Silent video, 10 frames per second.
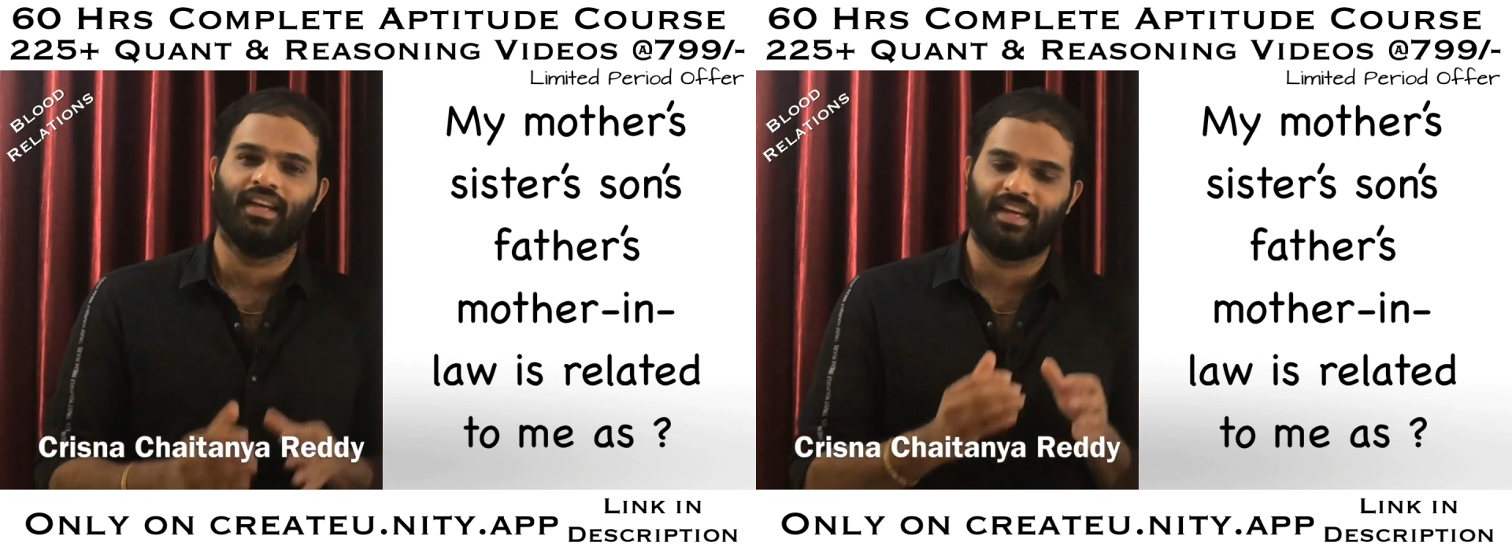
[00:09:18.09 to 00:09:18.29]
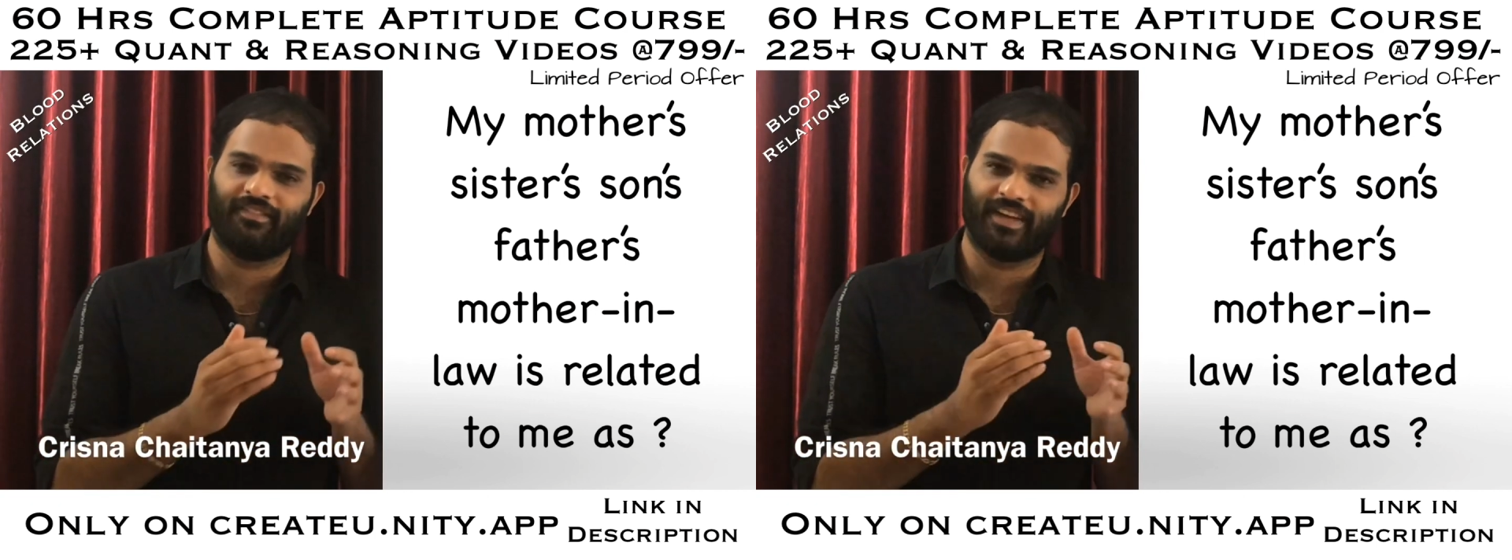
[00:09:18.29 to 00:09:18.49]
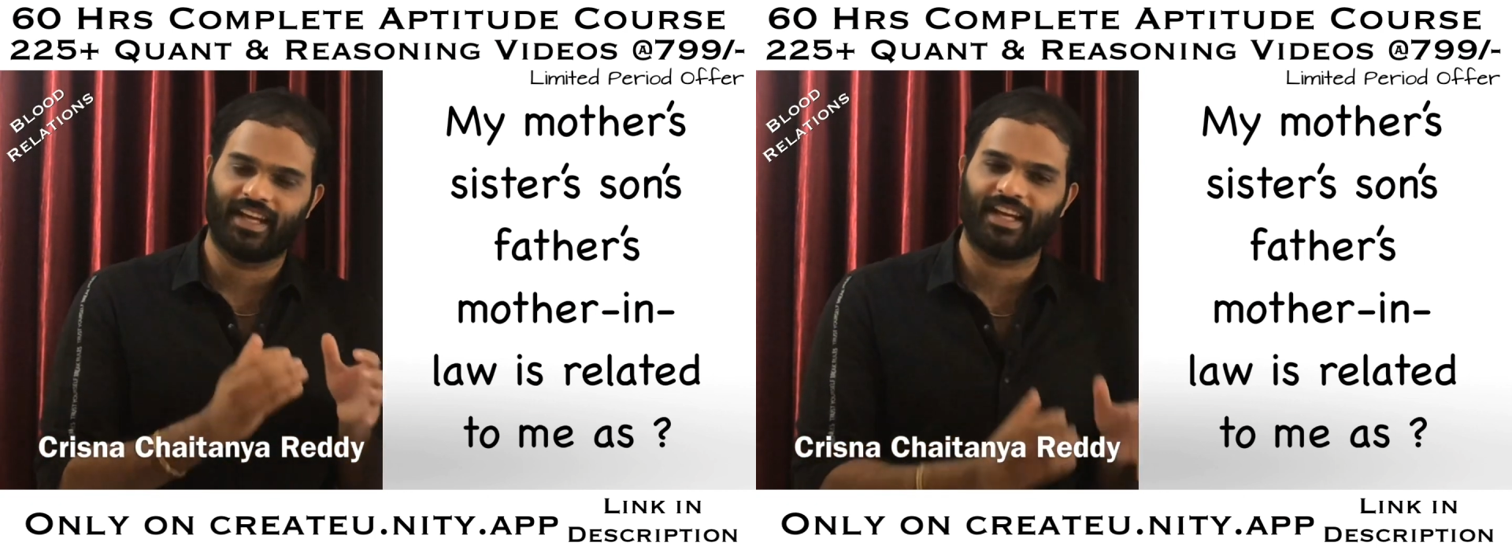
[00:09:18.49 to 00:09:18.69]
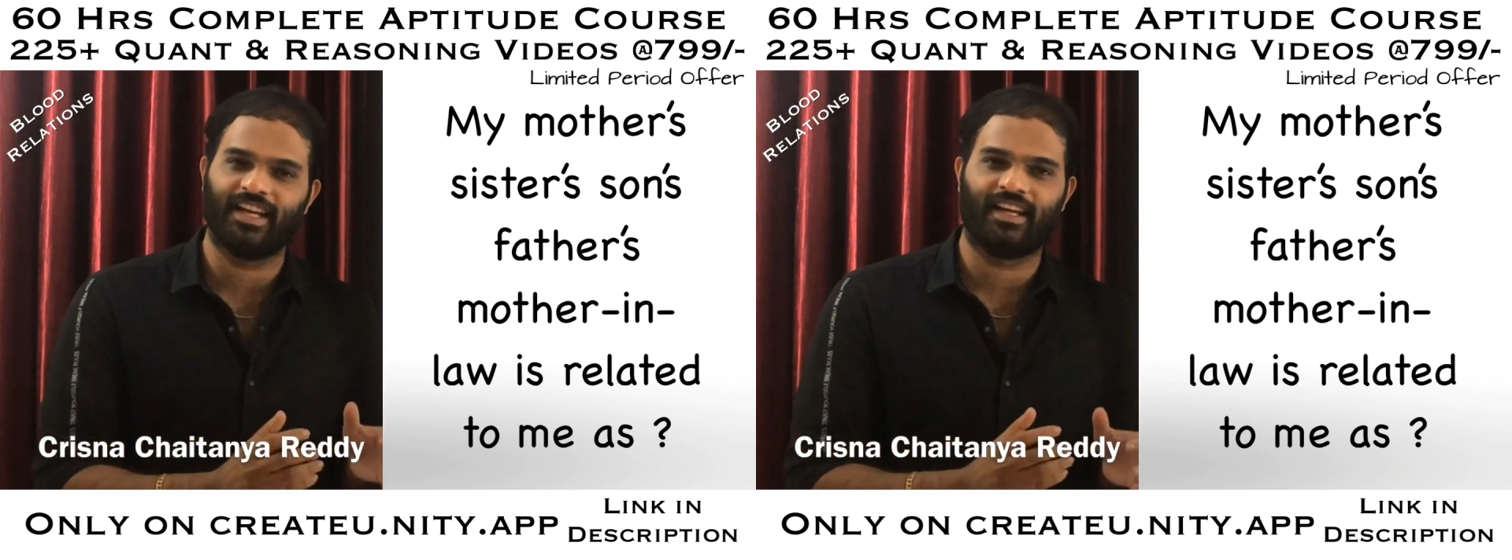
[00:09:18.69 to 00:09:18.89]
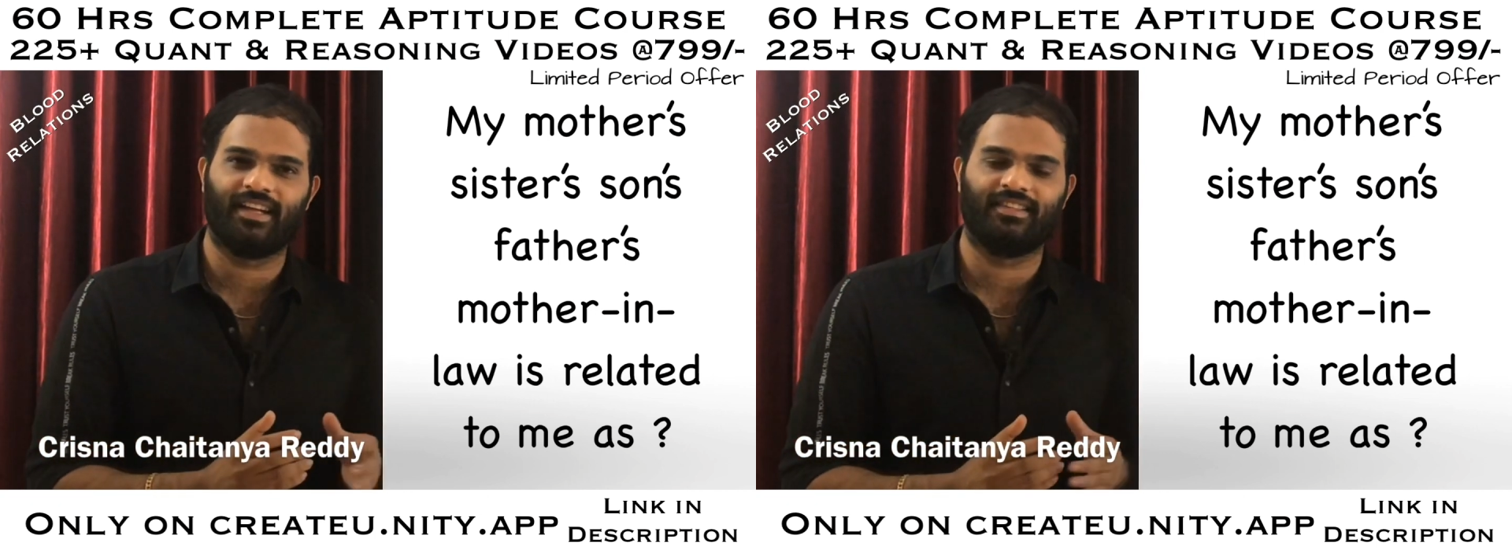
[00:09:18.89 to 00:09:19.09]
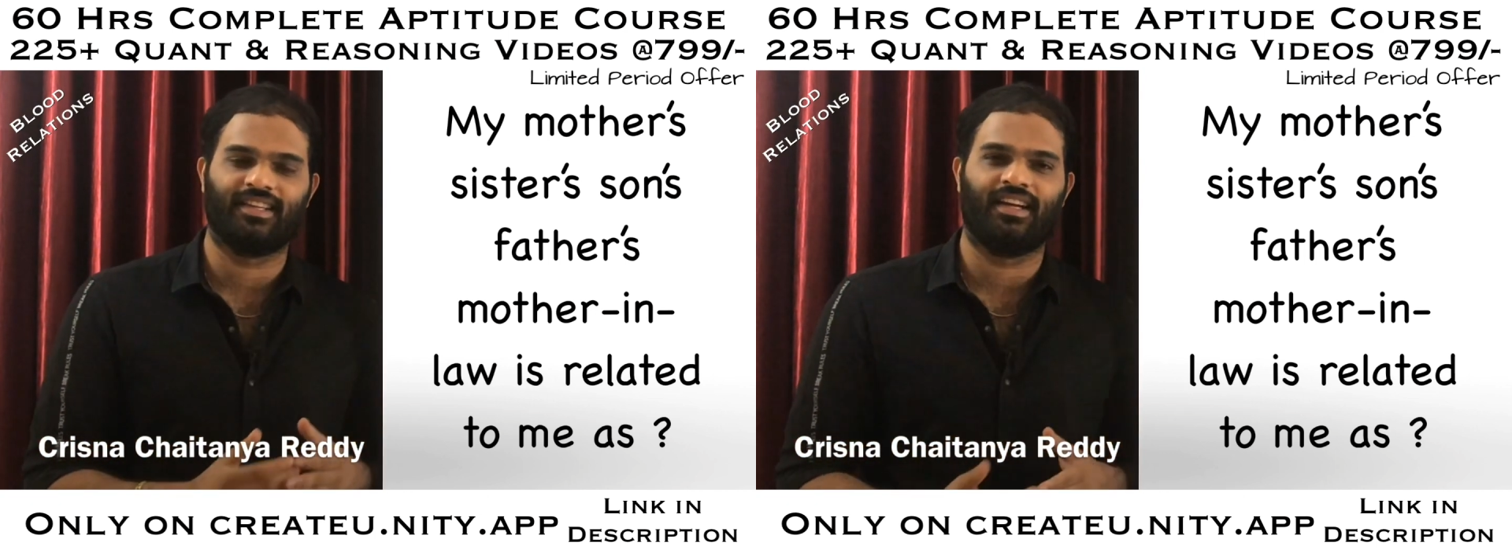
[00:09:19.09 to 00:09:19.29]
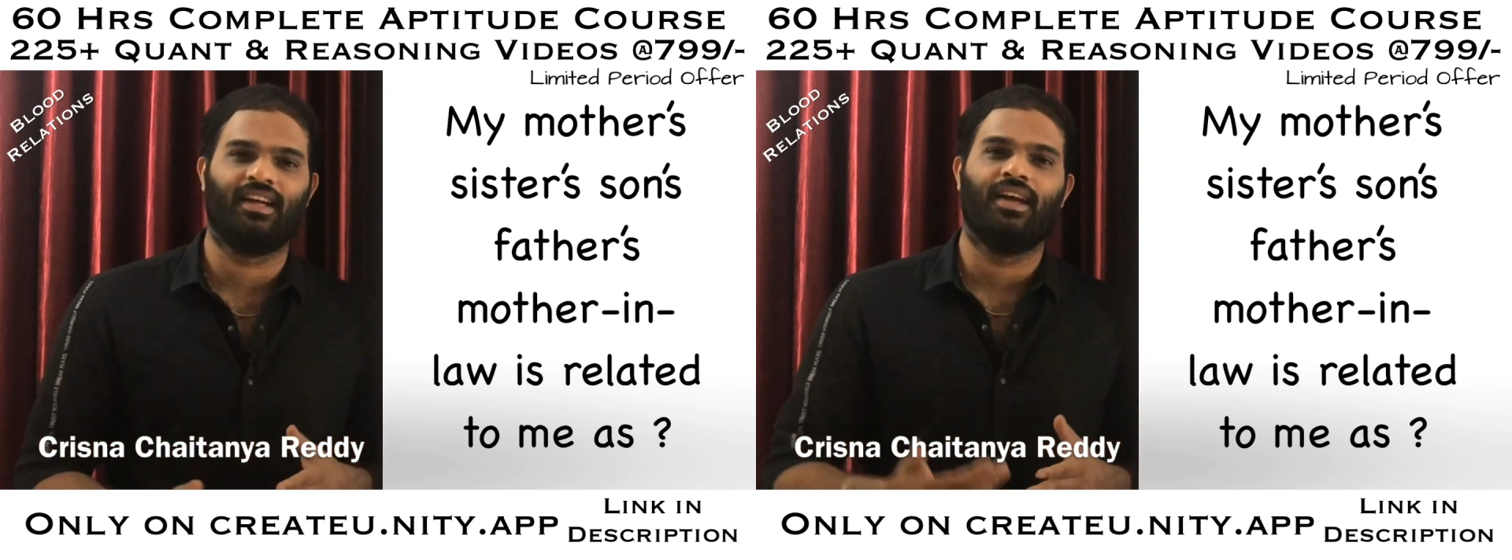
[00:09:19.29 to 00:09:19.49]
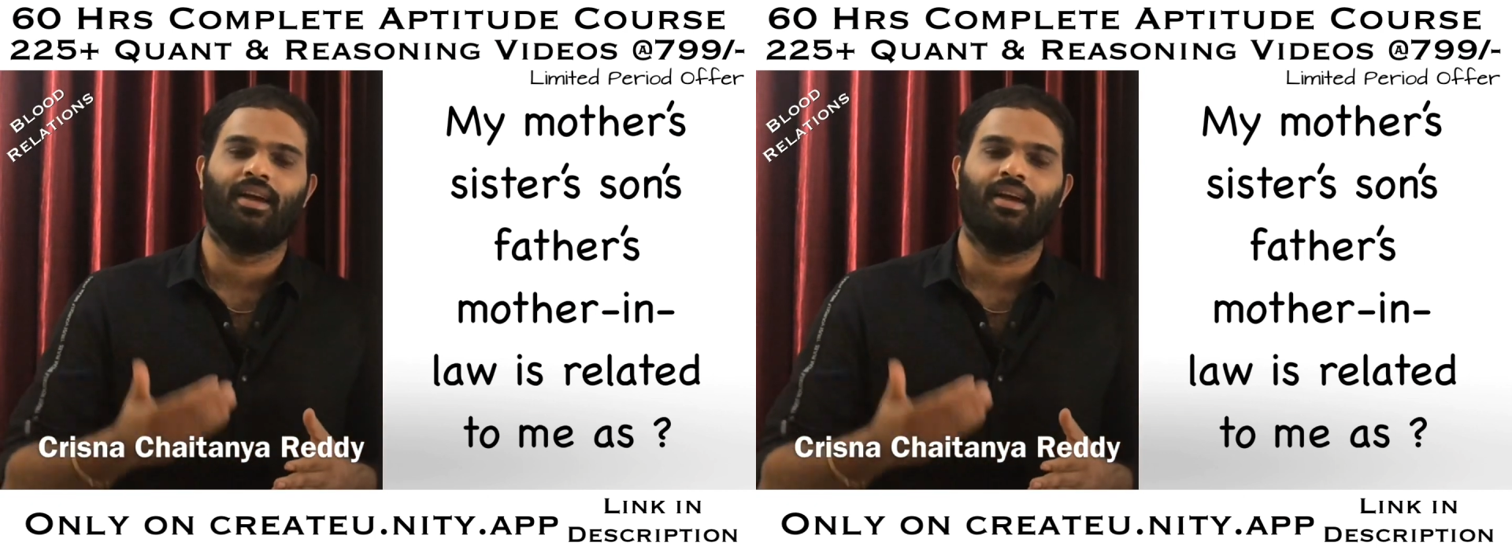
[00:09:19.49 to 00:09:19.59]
He very clearly said,